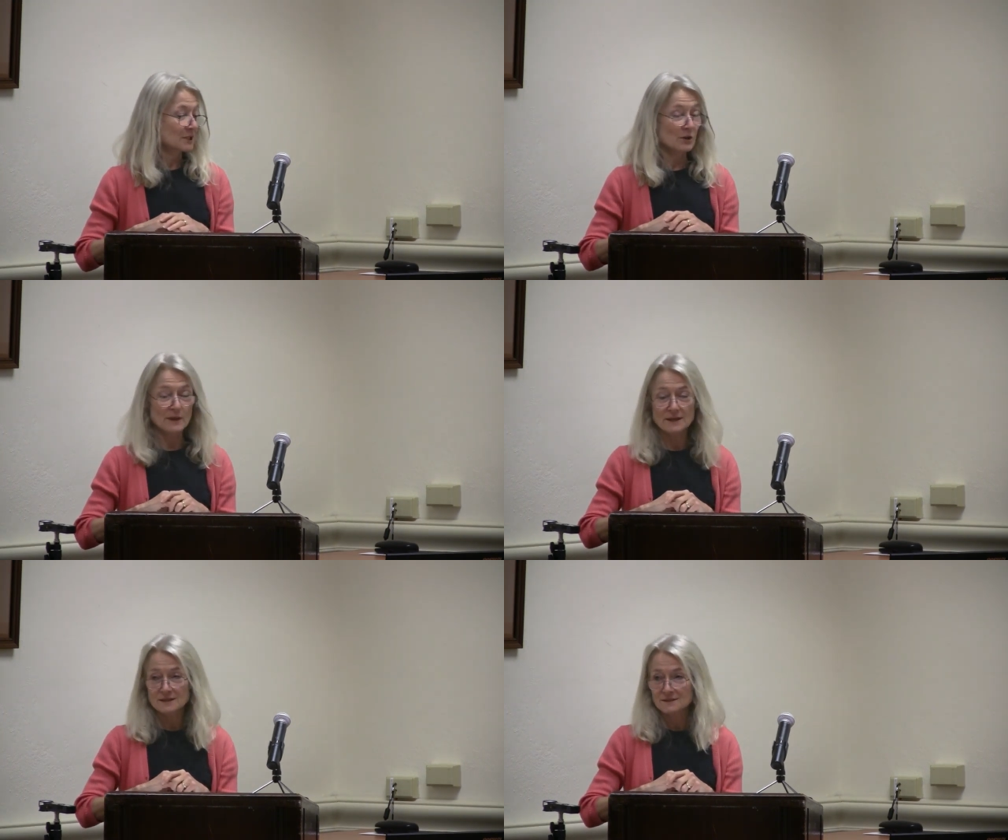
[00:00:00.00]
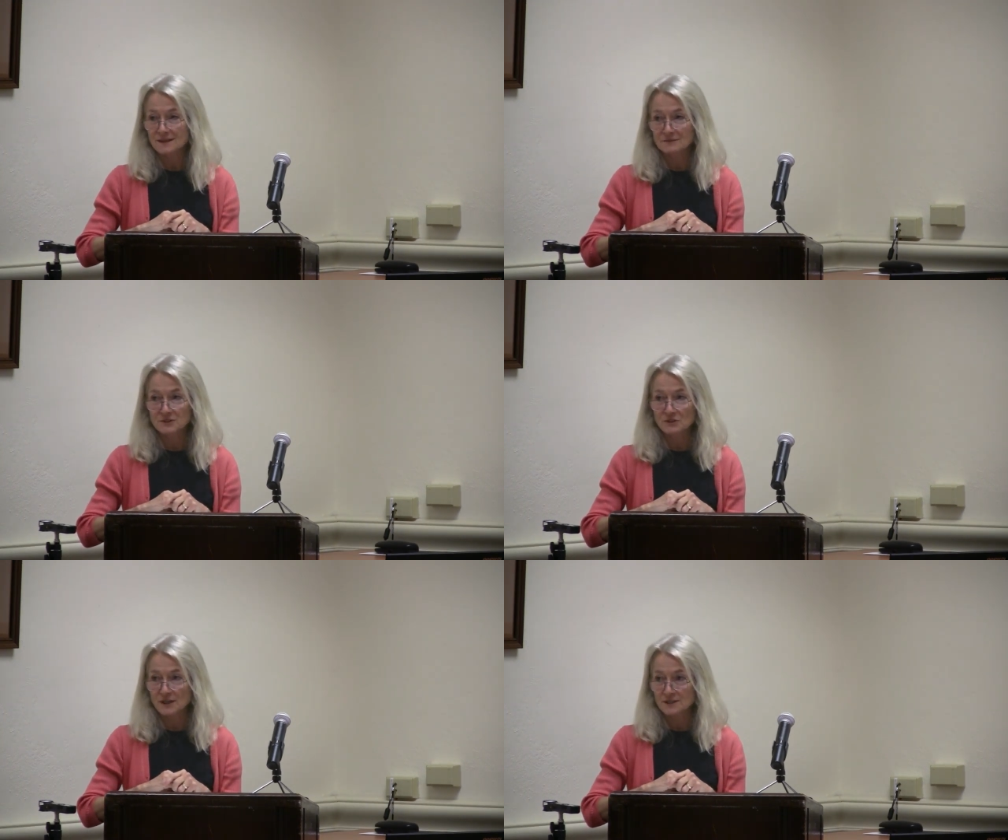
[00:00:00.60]
go at it, have a
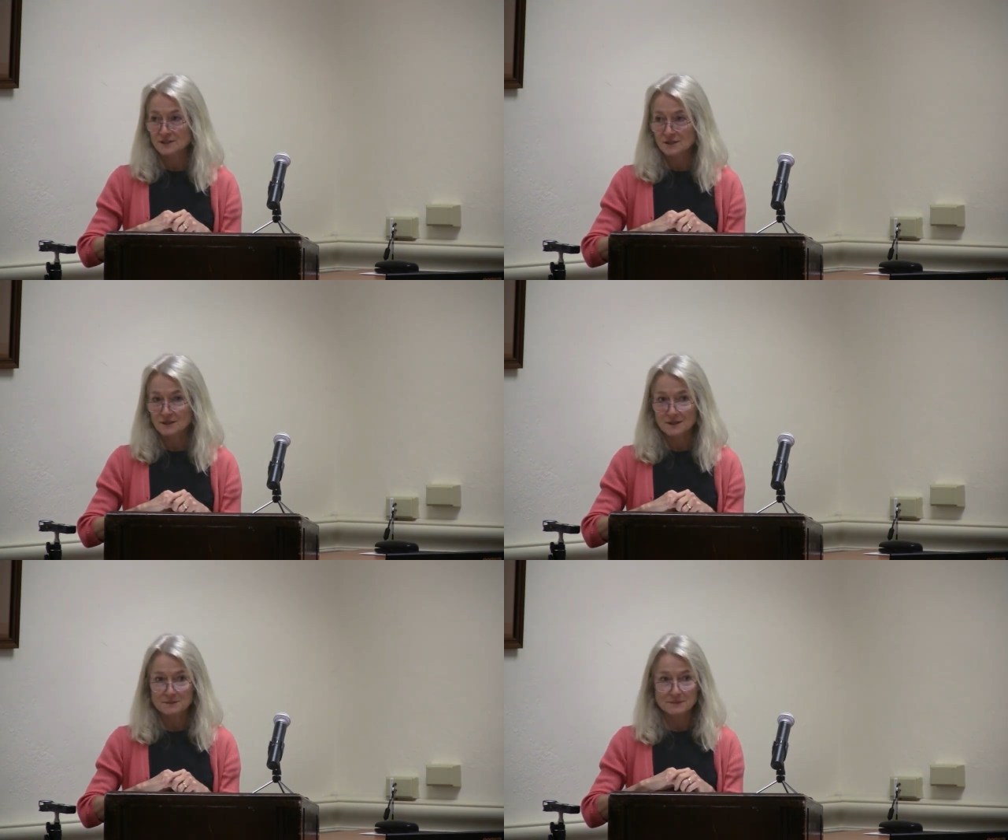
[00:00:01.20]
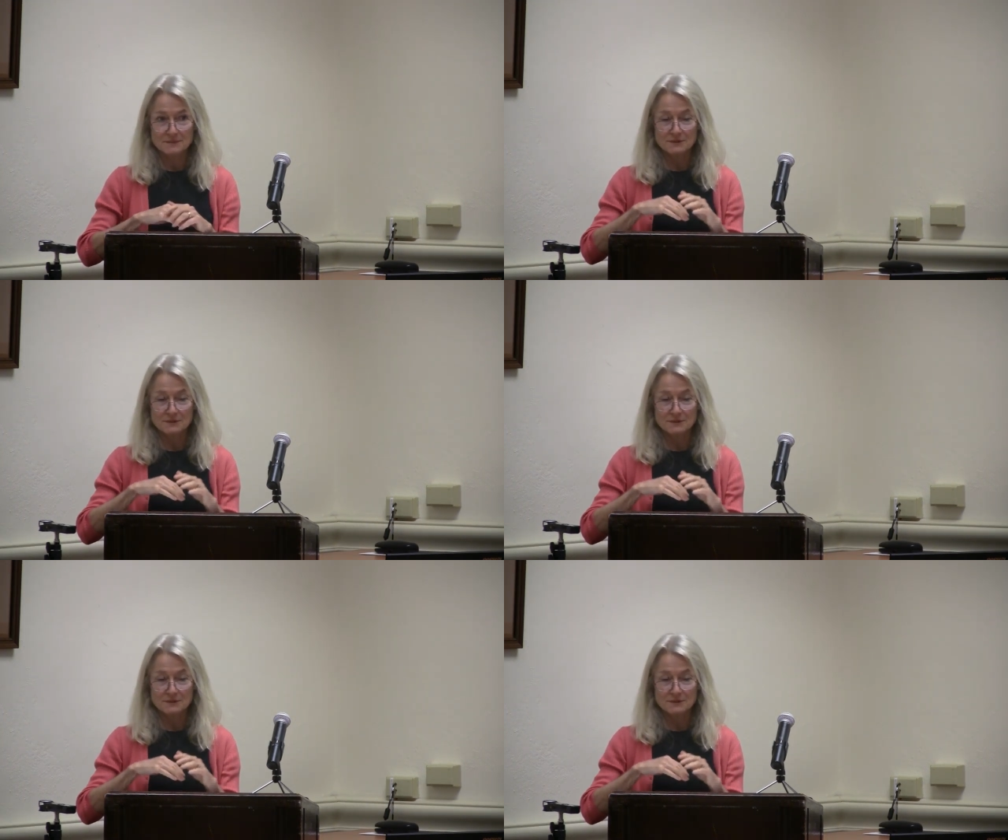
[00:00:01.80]
great time.